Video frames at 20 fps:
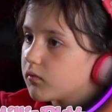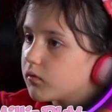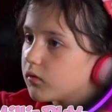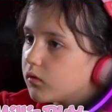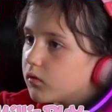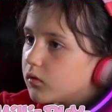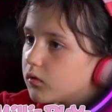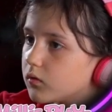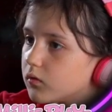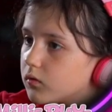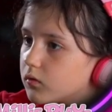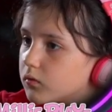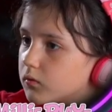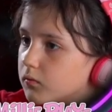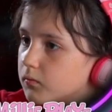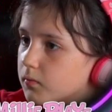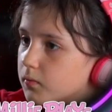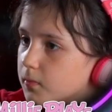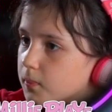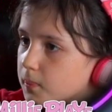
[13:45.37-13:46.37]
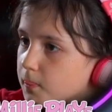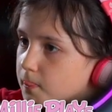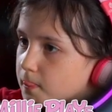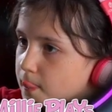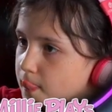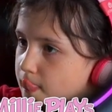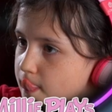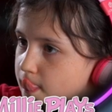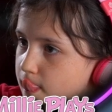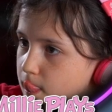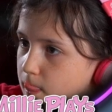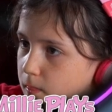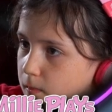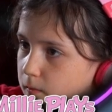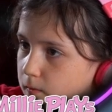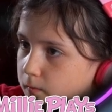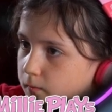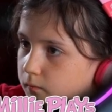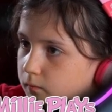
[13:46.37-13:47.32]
Nobody speaks.